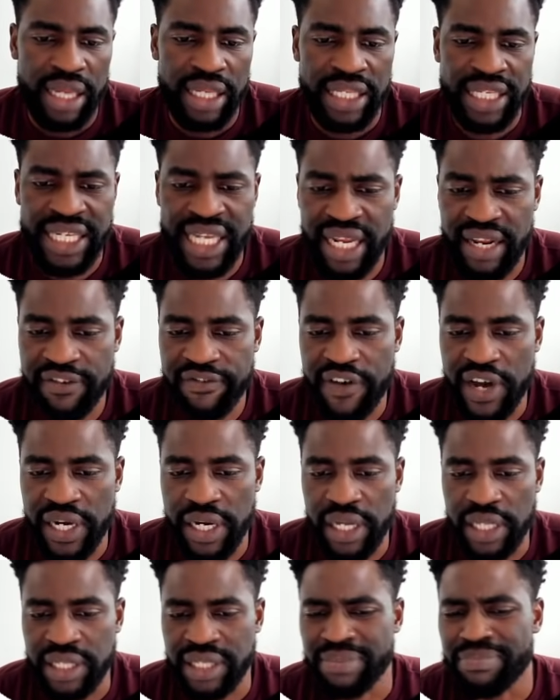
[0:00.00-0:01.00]
C N A
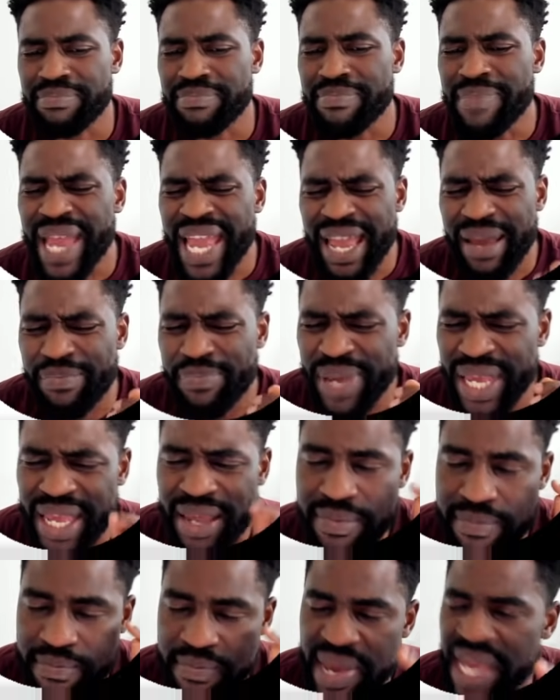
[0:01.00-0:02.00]
Finance,
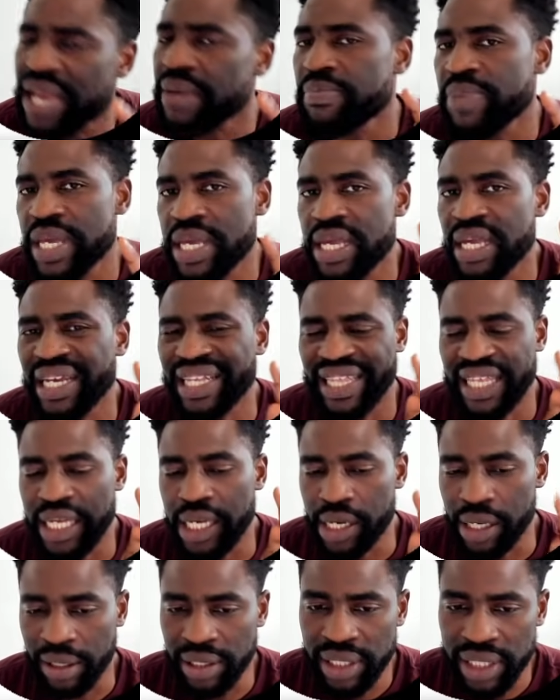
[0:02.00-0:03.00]
maybe maybe the
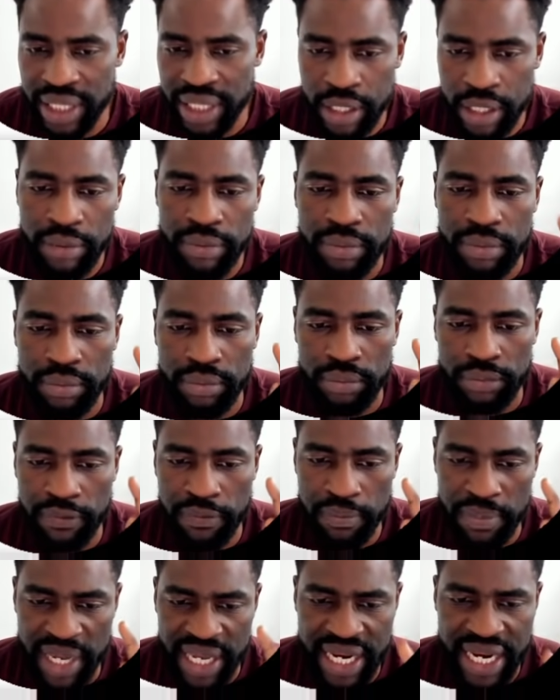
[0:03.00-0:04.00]
only
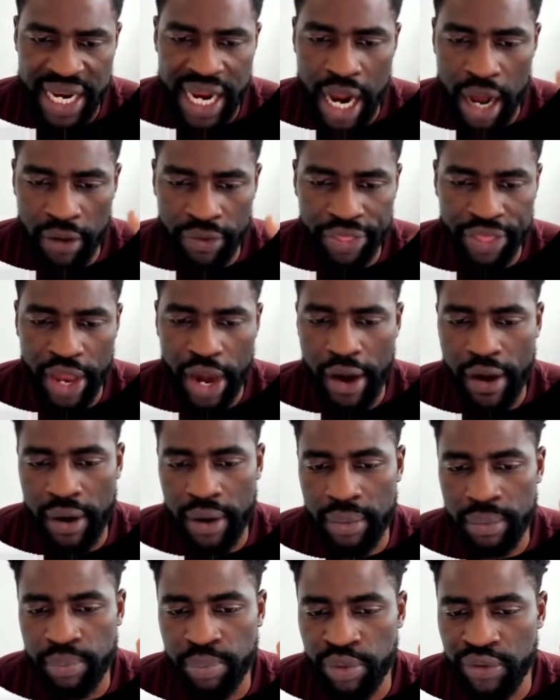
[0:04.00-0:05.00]
media out
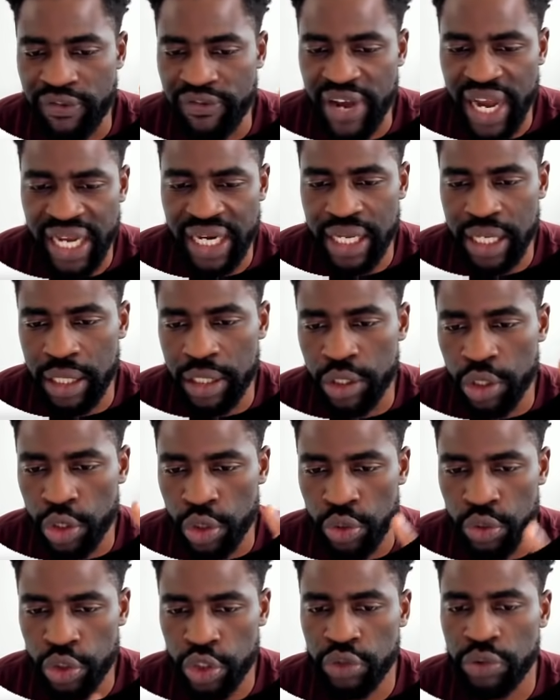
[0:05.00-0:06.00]
there providing a
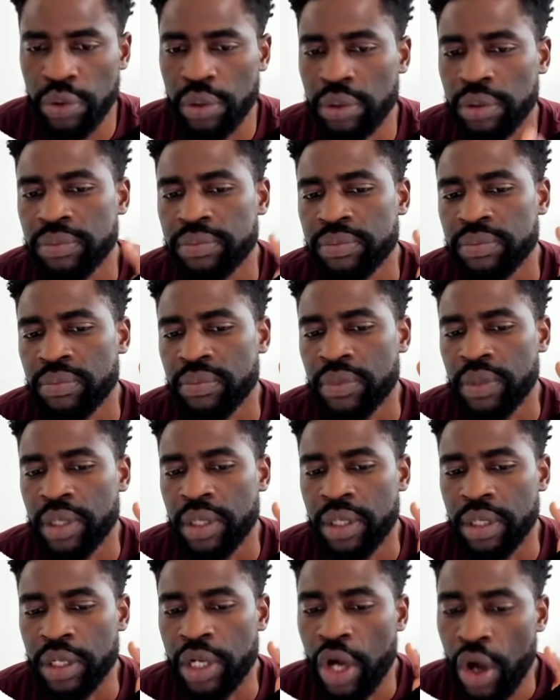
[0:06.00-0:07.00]
neutral
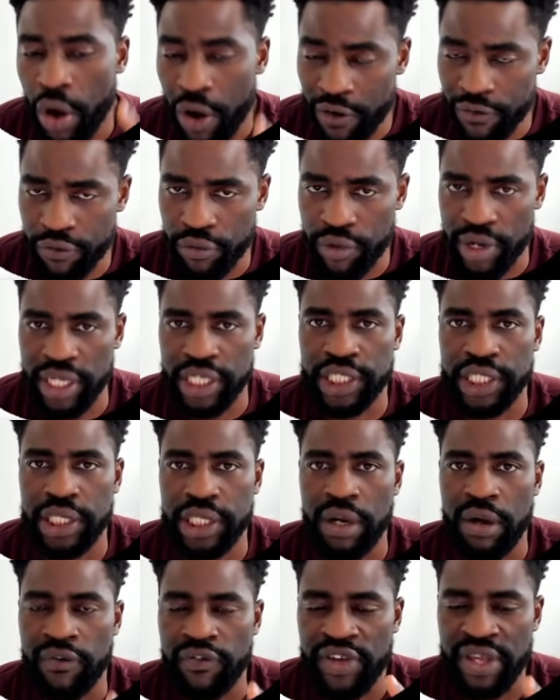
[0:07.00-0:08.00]
coverage
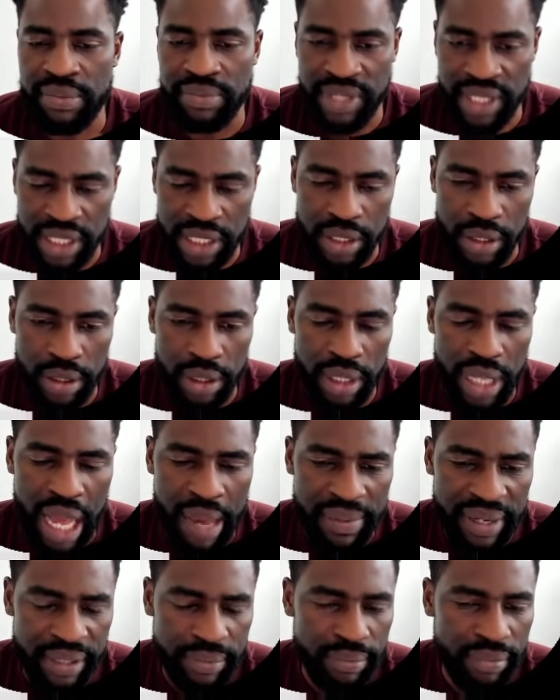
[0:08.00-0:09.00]
of A M C stock. I
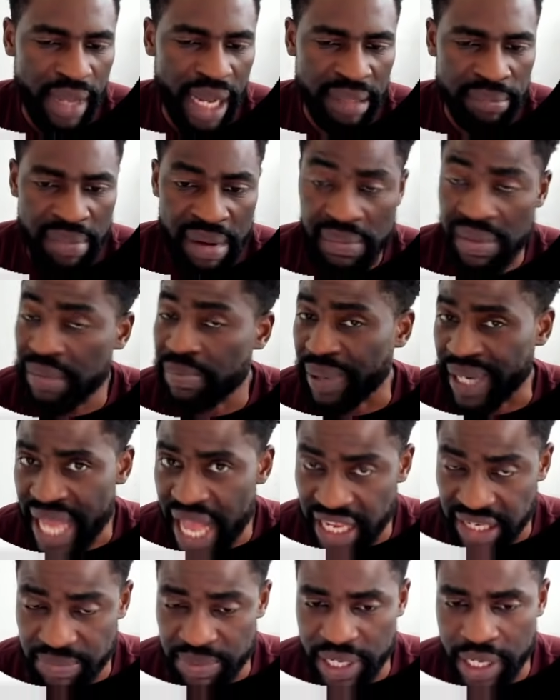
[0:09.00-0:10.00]
mean, that may be
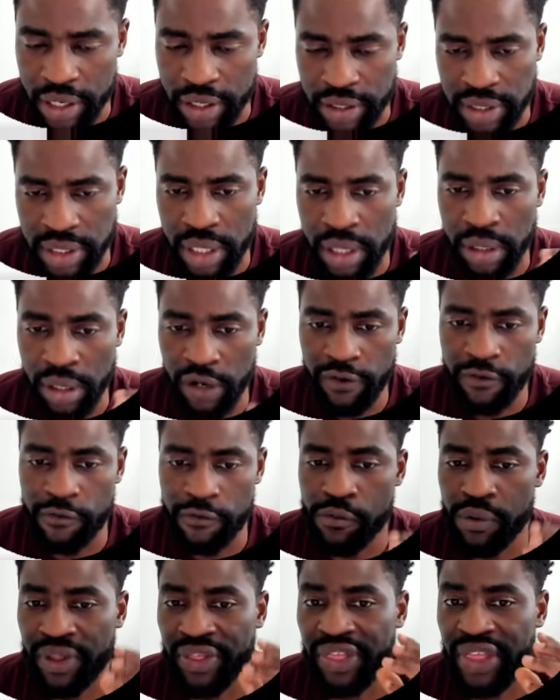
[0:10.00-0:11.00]
biased because a lot of
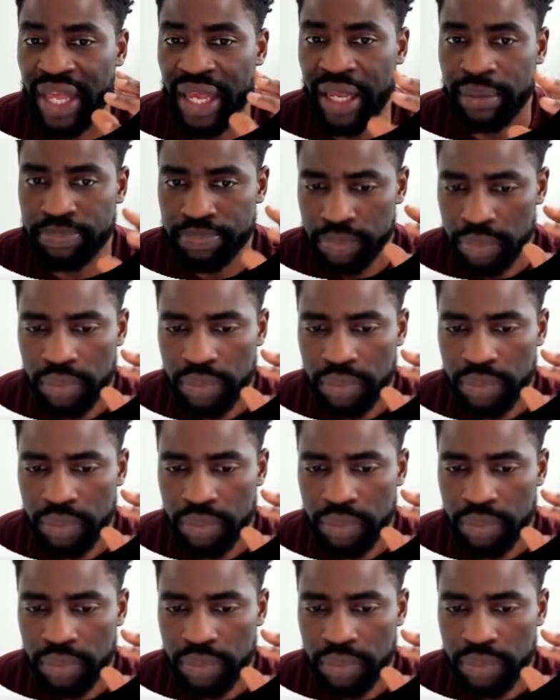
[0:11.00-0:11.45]
what they,